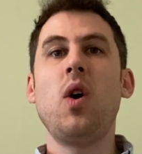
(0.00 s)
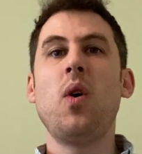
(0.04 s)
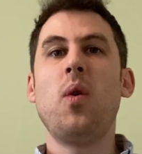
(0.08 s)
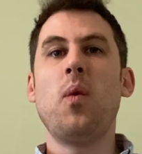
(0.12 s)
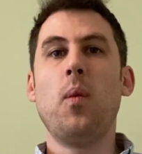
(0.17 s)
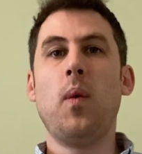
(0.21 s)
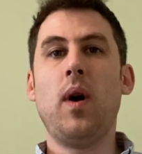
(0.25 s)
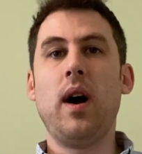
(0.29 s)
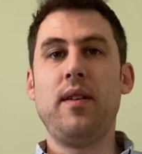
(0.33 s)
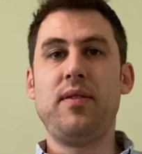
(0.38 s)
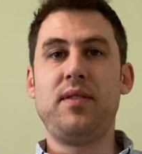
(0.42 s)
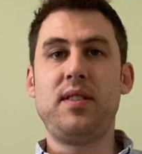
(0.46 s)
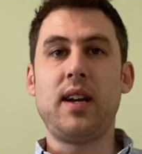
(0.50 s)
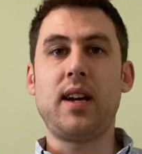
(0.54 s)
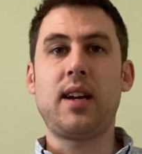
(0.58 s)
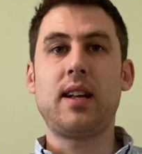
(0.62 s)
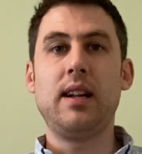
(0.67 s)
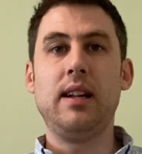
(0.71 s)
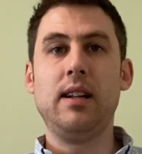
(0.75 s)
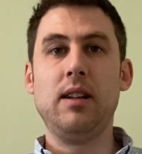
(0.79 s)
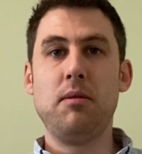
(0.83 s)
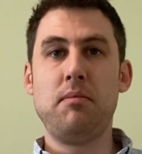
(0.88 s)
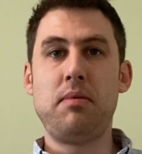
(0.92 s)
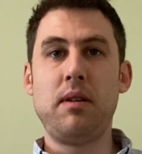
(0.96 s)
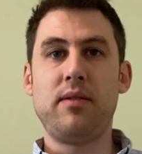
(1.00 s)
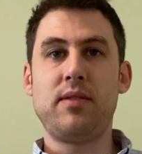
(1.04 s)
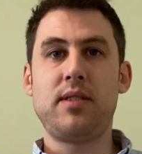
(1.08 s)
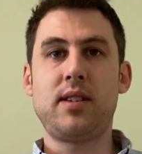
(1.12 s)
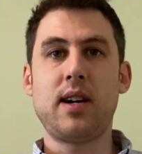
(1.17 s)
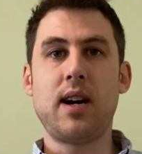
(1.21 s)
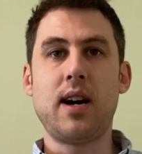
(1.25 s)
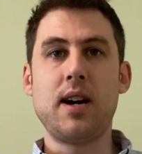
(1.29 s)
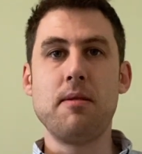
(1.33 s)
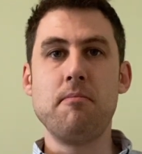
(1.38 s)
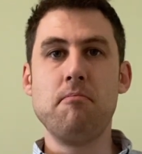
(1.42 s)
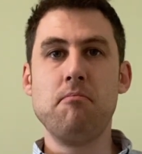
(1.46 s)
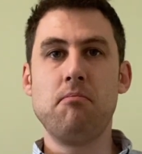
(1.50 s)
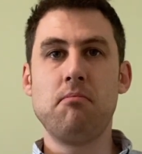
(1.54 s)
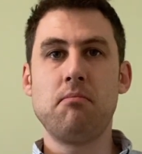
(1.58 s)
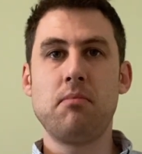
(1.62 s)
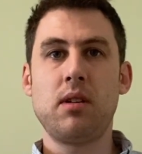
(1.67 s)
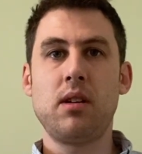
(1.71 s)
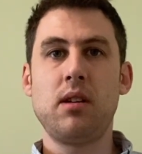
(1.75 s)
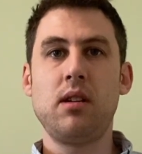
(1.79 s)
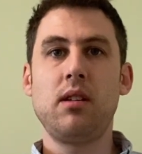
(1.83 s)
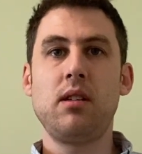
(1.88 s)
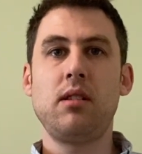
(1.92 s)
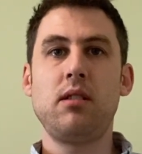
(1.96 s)
why I've taken a little bit of time
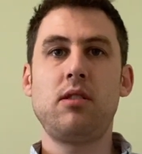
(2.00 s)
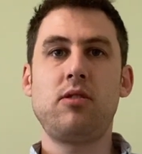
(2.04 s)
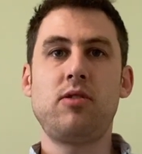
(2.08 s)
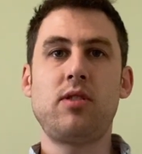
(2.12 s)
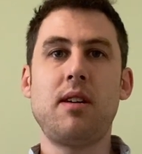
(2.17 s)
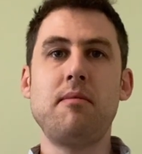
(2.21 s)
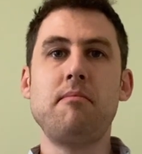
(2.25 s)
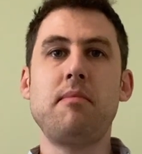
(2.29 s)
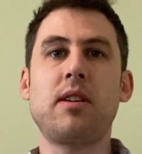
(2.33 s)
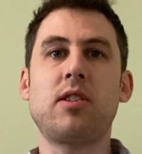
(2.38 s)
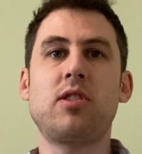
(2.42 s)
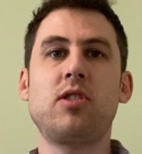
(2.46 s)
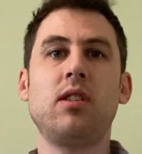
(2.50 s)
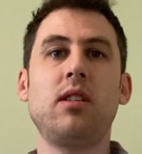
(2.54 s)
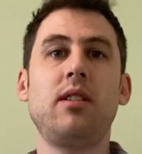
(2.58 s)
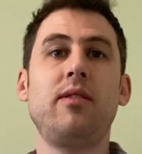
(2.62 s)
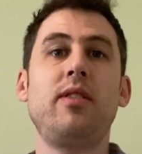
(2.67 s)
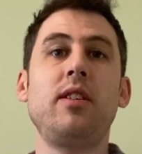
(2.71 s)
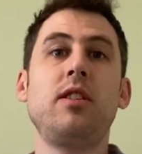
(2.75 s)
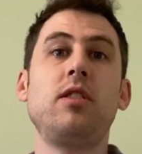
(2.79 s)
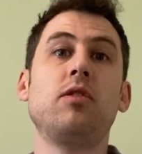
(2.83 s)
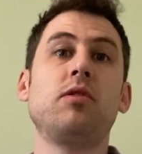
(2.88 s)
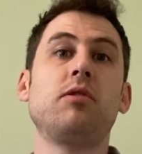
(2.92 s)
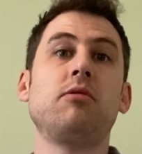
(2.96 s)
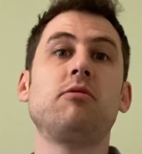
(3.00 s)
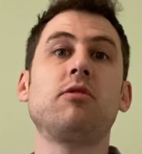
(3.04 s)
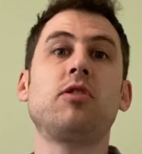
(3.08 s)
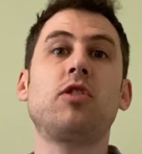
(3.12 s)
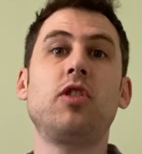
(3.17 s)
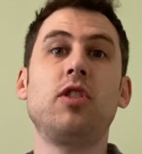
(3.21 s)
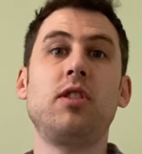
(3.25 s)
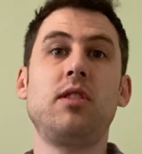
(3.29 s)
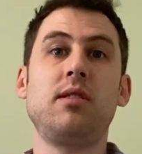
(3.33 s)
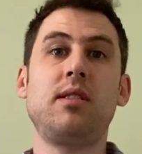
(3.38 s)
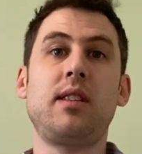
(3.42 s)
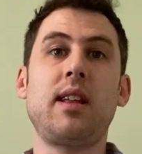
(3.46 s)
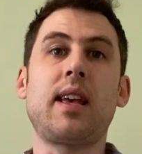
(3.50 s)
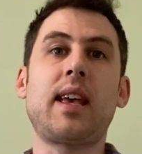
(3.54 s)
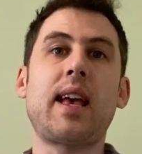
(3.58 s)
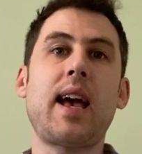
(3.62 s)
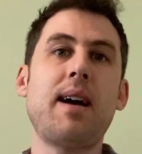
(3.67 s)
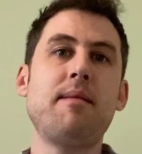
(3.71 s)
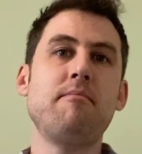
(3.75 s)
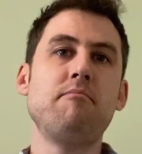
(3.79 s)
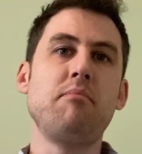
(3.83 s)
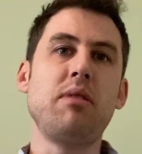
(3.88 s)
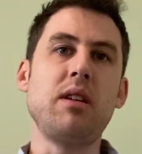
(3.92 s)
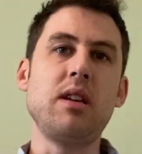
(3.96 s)
to try and make sure the videos are as good as they
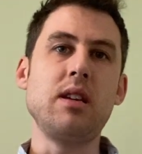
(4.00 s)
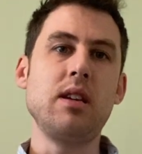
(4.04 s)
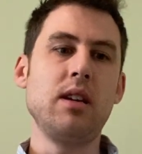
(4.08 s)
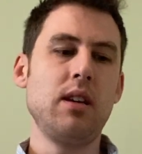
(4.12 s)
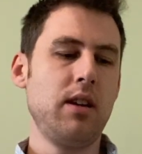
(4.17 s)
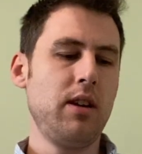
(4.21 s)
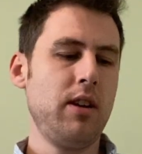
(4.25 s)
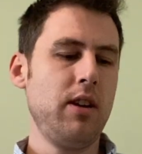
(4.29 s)
can be,